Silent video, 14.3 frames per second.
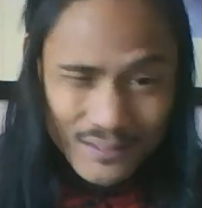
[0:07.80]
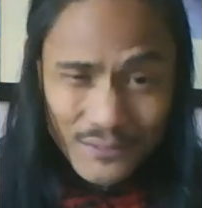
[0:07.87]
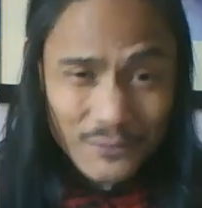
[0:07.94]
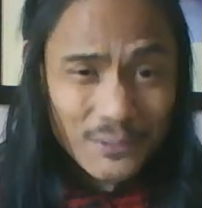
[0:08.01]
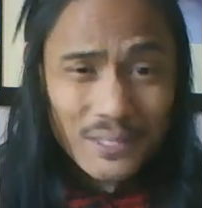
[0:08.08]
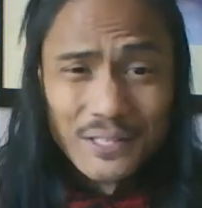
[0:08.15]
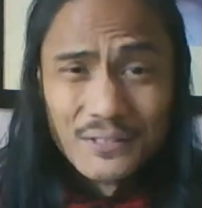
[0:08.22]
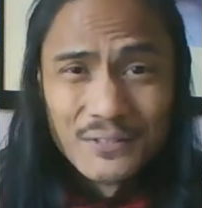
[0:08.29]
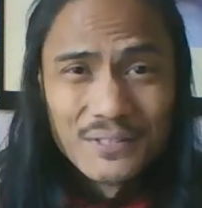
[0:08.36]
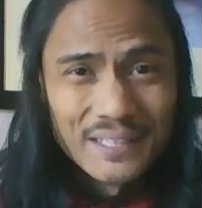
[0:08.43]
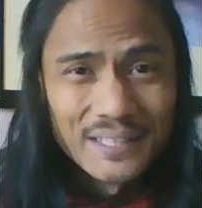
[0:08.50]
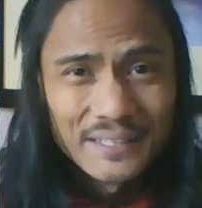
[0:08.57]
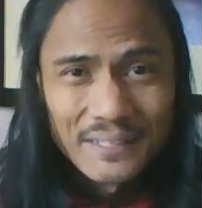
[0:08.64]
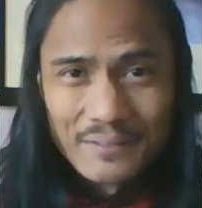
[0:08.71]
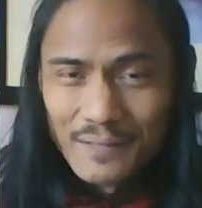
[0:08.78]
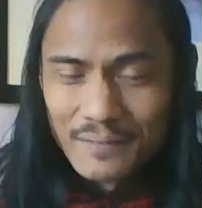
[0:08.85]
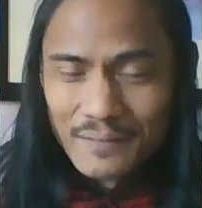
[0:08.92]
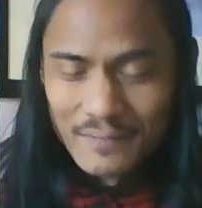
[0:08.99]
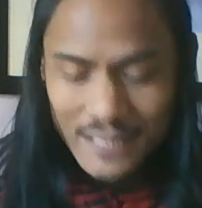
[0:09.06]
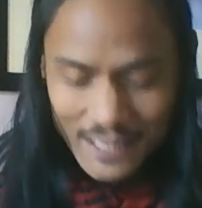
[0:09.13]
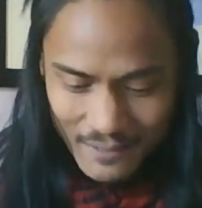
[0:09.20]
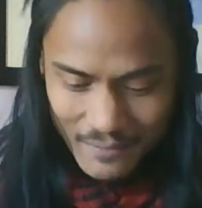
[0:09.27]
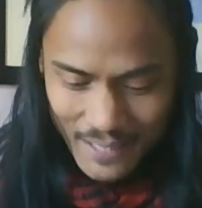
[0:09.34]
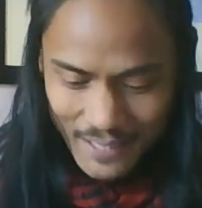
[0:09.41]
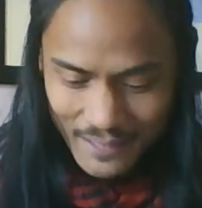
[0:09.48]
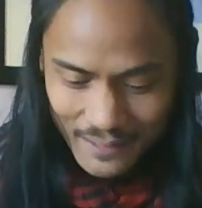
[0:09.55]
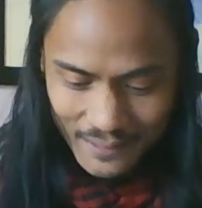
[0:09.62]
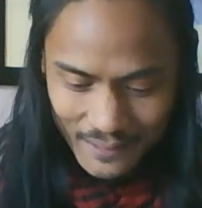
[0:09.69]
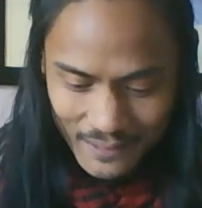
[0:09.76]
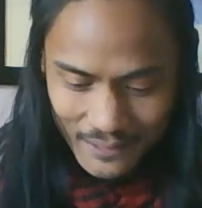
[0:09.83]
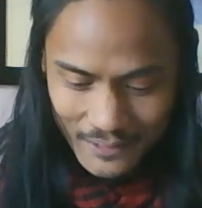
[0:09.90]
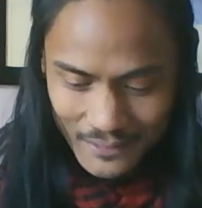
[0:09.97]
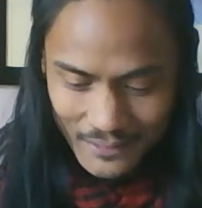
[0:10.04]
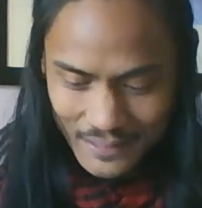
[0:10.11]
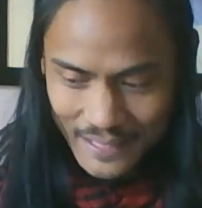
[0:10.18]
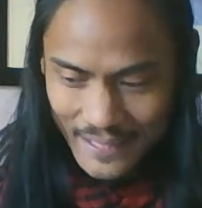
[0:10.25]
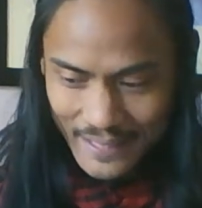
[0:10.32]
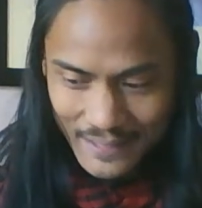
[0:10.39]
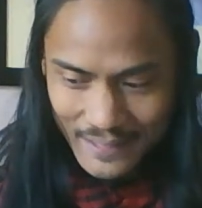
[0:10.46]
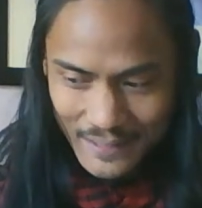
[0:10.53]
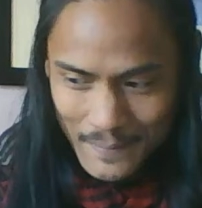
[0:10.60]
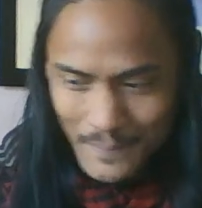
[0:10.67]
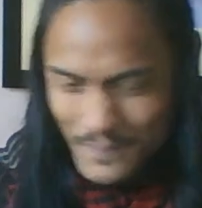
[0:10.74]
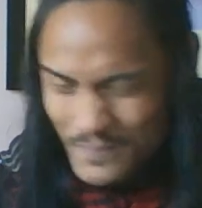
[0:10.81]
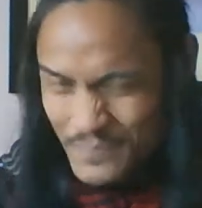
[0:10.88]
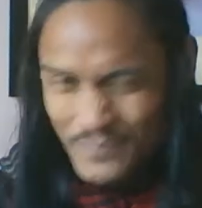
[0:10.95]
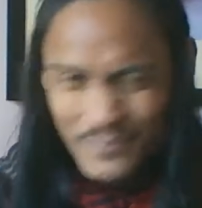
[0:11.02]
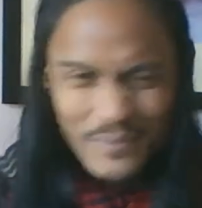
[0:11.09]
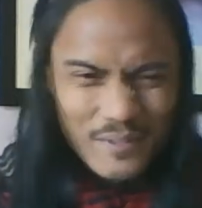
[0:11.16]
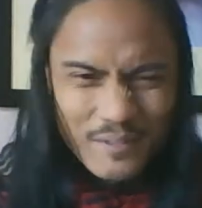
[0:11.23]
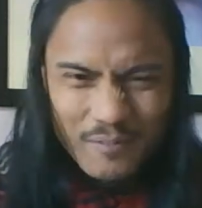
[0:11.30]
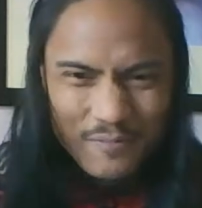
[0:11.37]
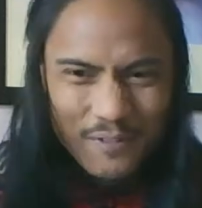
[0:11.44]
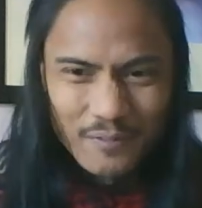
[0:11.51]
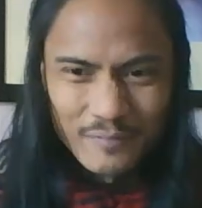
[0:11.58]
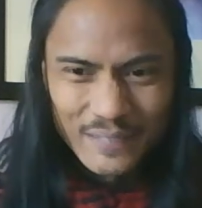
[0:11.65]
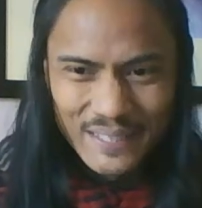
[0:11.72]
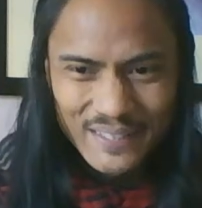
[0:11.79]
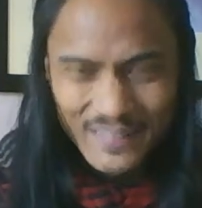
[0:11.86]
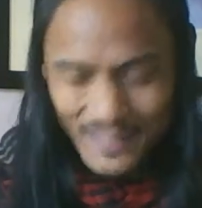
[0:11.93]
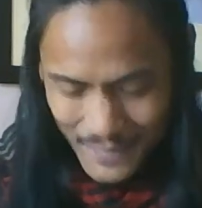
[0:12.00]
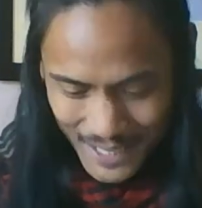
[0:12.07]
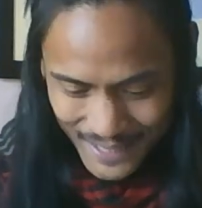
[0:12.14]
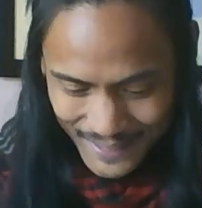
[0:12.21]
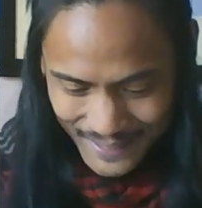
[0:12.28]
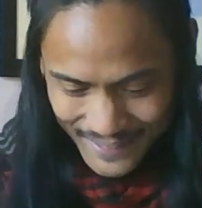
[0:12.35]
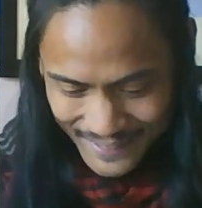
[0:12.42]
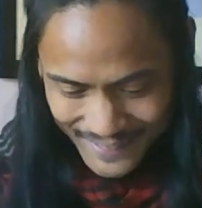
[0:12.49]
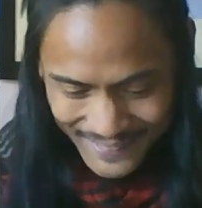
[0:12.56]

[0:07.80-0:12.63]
365 days of Angelito, day 50 some odd.